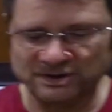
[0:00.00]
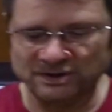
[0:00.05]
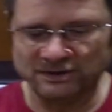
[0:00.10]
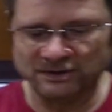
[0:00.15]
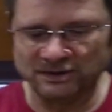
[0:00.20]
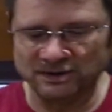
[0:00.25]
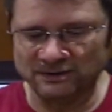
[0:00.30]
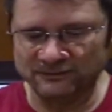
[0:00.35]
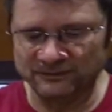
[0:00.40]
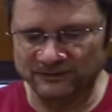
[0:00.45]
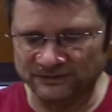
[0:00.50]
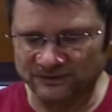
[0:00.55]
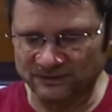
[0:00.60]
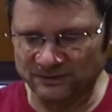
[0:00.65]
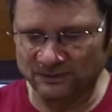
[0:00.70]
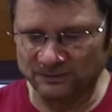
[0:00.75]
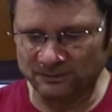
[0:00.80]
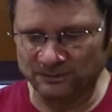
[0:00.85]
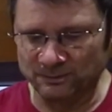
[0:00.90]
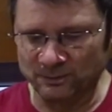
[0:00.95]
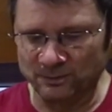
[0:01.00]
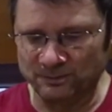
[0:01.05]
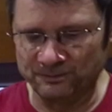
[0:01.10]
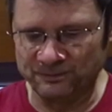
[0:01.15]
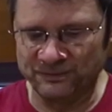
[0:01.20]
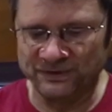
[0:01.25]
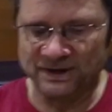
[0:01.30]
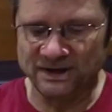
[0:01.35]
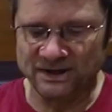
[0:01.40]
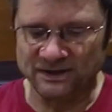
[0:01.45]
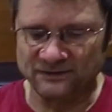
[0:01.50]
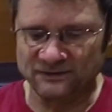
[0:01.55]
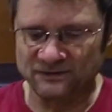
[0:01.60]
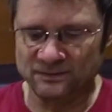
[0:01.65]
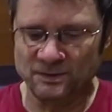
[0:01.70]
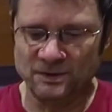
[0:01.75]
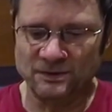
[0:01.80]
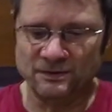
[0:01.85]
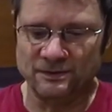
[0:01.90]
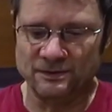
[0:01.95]
be going over to Sydney
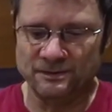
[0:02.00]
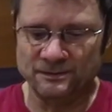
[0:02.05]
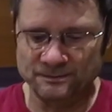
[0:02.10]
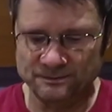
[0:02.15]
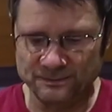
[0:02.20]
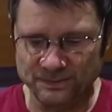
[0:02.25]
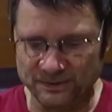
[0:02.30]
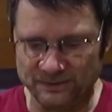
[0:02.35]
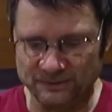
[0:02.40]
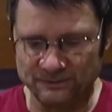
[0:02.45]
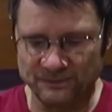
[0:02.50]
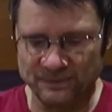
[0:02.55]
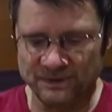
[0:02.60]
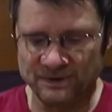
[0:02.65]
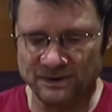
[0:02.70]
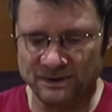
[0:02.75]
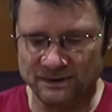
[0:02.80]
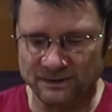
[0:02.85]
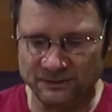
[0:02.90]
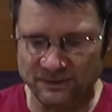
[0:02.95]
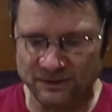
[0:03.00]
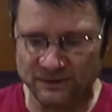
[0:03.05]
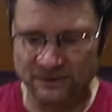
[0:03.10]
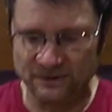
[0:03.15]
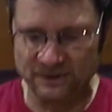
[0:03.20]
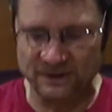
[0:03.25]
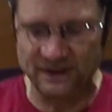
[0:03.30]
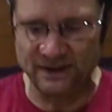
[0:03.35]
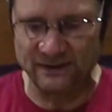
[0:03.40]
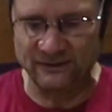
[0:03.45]
tomorrow. So we're not going to